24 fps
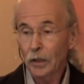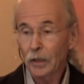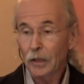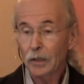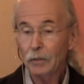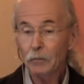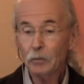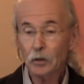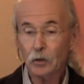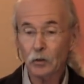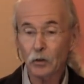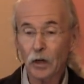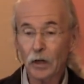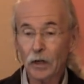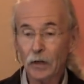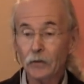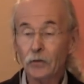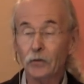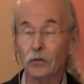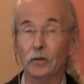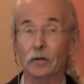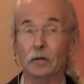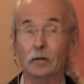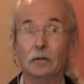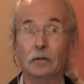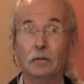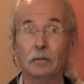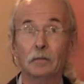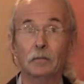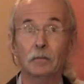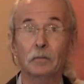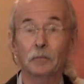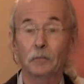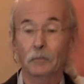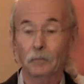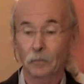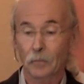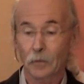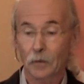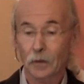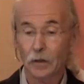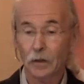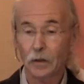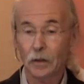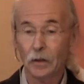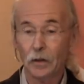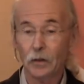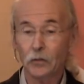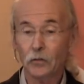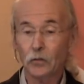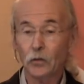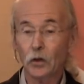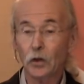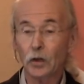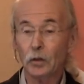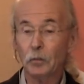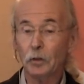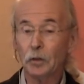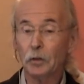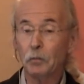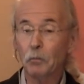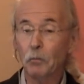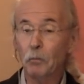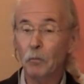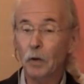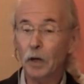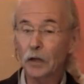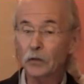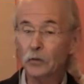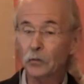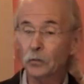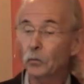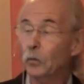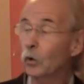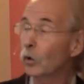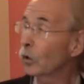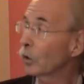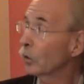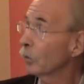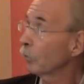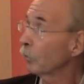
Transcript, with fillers: Immigration is going to be much more